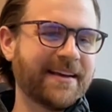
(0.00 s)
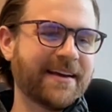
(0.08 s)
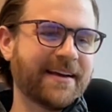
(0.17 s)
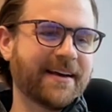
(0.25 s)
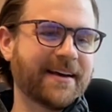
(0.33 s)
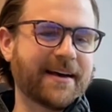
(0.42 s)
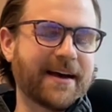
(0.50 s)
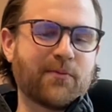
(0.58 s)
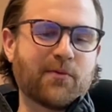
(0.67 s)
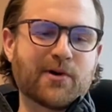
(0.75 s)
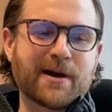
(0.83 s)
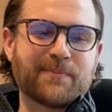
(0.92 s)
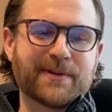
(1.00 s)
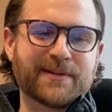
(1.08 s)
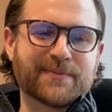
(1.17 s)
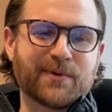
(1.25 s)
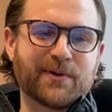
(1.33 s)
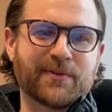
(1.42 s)
I woke up and
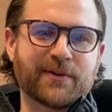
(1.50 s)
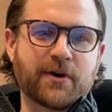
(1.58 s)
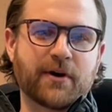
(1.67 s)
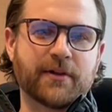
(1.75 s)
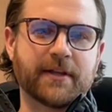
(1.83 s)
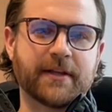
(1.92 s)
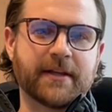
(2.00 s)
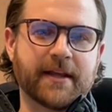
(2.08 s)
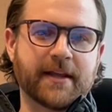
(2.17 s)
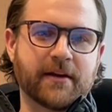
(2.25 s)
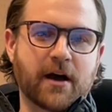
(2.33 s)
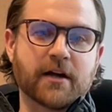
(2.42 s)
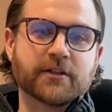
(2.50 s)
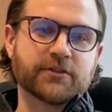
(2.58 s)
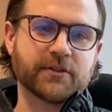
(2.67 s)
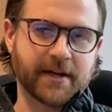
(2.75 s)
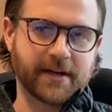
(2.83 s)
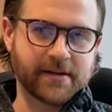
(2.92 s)
spoke with a colleague in
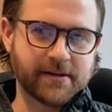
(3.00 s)
Austria.